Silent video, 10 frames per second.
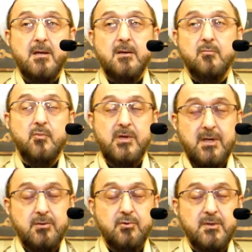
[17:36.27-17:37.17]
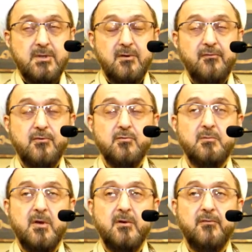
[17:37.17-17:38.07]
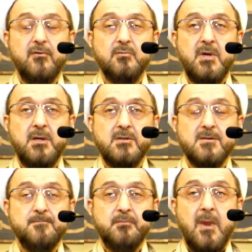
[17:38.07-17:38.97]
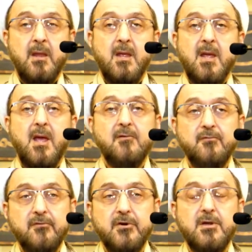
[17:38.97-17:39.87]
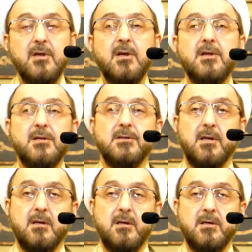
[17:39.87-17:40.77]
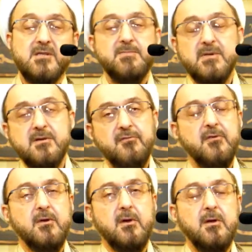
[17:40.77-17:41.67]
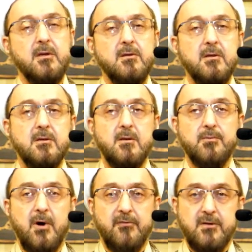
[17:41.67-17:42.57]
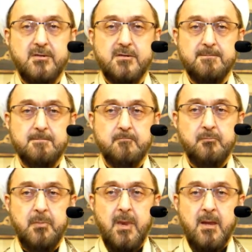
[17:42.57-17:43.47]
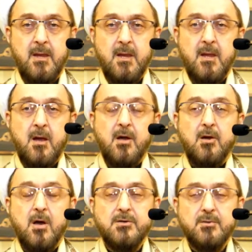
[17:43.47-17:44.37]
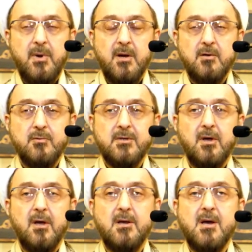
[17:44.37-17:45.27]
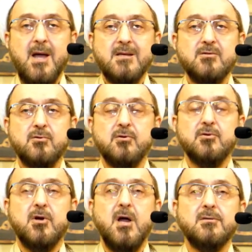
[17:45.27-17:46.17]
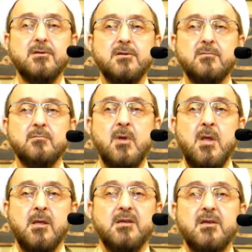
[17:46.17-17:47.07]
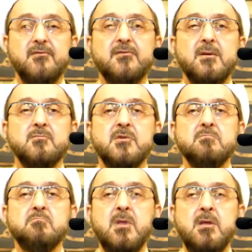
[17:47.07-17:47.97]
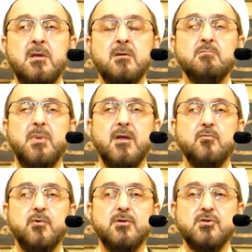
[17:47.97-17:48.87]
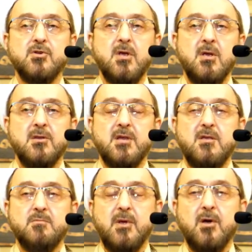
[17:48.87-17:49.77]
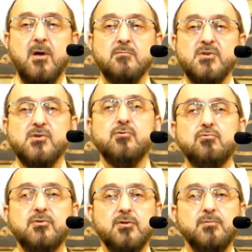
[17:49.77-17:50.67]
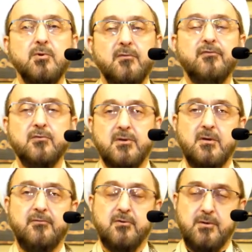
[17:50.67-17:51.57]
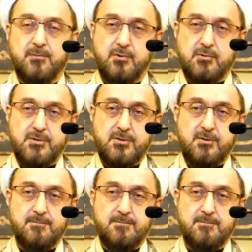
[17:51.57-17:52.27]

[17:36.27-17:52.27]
We get to it in a few minutes. Every leader, specifically prophets, Allah subhanahu wa ta'ala has to grant them, give them the mean by which they become suitable for the post.